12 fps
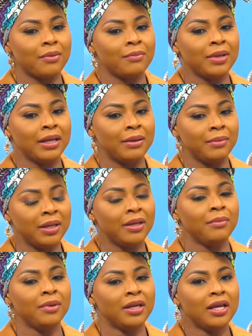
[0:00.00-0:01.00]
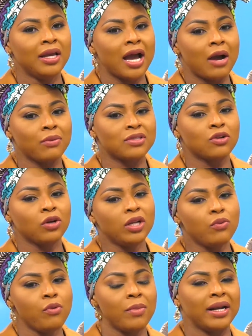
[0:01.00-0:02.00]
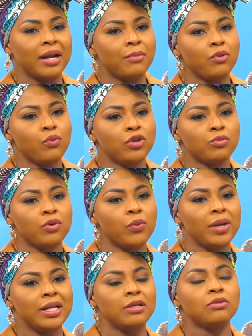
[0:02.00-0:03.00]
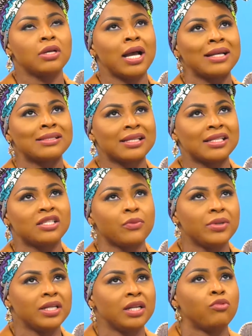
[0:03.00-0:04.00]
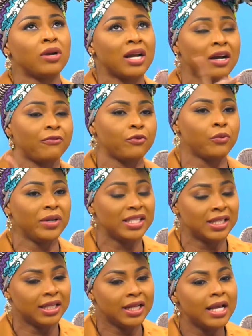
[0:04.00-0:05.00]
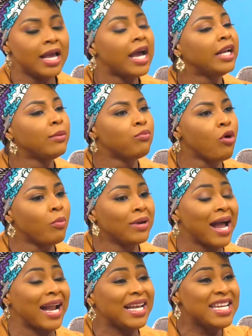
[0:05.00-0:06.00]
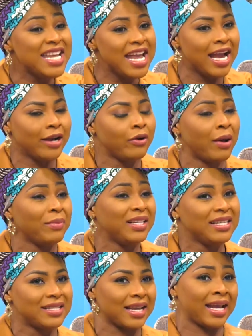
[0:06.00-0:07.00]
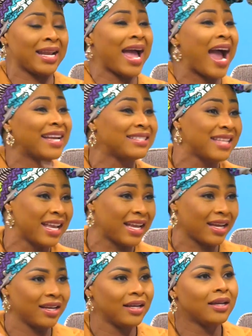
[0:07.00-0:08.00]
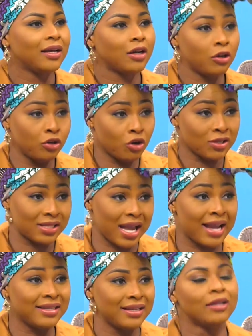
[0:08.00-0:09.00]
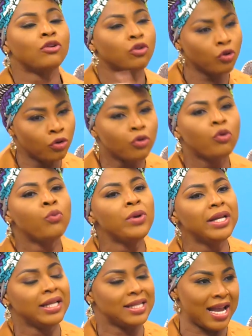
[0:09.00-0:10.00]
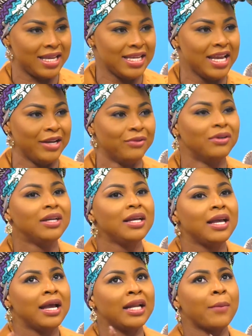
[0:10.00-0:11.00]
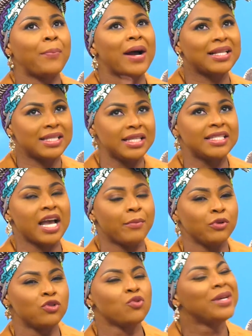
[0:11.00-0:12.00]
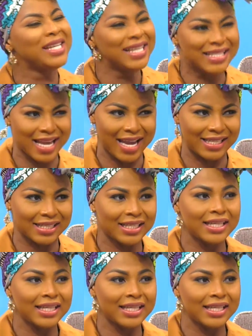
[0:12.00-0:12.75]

I was the only woman na me with me winning Asante region, Ibrona Afro region. Eddie Boom that year no I'm this second na Isaac. Because Isaac no win is a year no. And a party time no so me deterred.